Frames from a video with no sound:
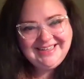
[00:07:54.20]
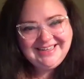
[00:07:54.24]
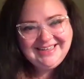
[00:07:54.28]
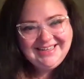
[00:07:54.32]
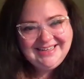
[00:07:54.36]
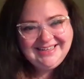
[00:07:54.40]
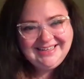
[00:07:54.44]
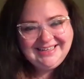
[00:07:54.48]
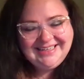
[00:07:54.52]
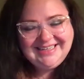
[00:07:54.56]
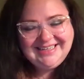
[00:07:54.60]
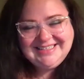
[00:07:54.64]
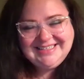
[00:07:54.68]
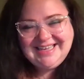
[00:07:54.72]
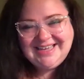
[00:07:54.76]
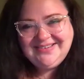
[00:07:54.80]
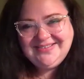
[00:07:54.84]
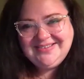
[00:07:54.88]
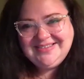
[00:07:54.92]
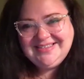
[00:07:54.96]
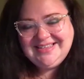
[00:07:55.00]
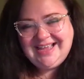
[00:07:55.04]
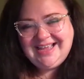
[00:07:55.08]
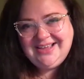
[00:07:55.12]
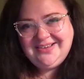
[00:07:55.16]
because I
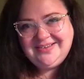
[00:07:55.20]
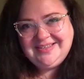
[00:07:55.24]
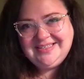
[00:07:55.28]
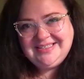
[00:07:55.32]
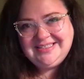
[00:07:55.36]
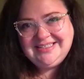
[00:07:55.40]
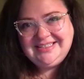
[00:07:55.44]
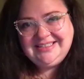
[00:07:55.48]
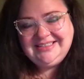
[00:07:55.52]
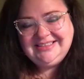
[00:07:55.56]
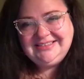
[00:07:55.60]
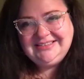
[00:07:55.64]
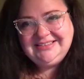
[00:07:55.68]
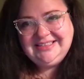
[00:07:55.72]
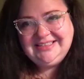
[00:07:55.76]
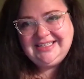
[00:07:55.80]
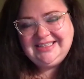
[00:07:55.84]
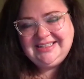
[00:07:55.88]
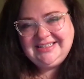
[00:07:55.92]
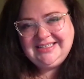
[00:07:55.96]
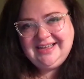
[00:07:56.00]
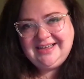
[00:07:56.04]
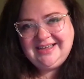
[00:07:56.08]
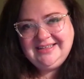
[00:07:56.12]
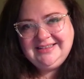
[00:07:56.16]
was in
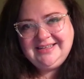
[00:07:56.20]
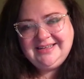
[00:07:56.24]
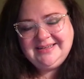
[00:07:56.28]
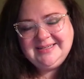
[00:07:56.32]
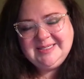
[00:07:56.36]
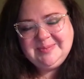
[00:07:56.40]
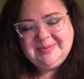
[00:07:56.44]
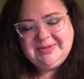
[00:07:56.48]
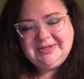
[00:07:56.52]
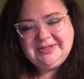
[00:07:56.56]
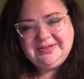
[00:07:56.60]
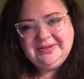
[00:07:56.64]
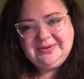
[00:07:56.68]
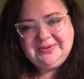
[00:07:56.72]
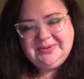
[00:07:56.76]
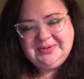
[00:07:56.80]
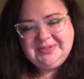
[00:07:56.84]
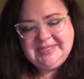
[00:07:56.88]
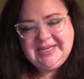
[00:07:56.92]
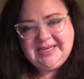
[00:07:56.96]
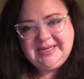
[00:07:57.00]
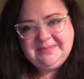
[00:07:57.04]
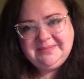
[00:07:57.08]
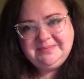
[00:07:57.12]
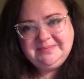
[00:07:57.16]
the hospital the whole
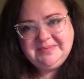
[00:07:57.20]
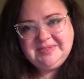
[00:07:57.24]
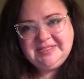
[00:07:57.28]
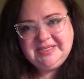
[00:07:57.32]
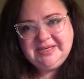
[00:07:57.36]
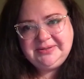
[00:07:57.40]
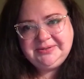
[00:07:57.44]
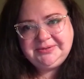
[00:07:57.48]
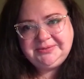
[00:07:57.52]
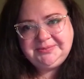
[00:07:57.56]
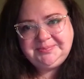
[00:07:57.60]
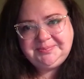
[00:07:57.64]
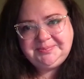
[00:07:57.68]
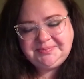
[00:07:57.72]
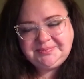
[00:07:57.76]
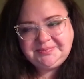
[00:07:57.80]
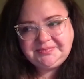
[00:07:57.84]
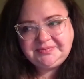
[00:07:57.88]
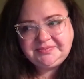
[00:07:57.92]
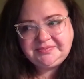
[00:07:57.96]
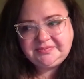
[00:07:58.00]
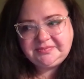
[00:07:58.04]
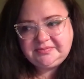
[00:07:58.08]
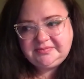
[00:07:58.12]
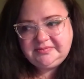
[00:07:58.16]
time. So
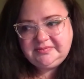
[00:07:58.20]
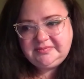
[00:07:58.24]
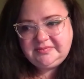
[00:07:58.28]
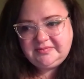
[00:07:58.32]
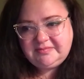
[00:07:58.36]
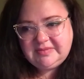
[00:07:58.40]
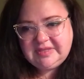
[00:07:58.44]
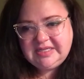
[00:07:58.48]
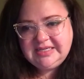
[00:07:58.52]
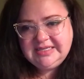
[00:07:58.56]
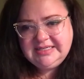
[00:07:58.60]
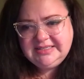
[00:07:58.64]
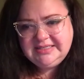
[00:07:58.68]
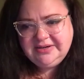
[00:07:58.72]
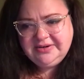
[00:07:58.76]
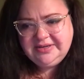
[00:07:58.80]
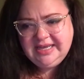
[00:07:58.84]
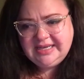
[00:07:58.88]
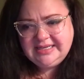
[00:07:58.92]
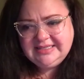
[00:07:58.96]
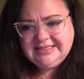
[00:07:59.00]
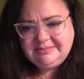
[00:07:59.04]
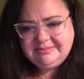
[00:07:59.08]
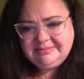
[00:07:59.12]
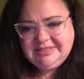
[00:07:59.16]
yeah,
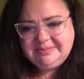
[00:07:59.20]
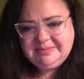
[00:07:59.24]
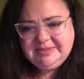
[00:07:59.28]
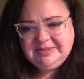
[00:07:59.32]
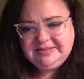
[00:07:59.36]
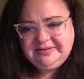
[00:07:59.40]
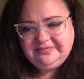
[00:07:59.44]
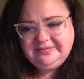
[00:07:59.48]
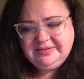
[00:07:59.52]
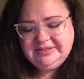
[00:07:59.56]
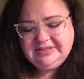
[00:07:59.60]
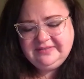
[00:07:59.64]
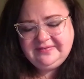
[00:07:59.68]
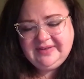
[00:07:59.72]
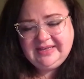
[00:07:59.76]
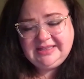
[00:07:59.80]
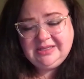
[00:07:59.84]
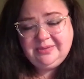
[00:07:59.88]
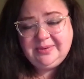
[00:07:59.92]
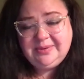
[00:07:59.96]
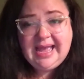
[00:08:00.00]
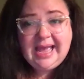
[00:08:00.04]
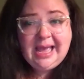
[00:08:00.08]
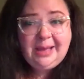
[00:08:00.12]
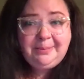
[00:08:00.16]
sometimes even the fact that
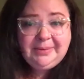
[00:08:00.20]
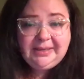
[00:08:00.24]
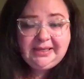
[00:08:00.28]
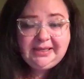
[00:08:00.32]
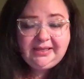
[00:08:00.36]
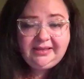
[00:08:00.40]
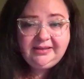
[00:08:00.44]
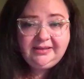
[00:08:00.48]
we're happy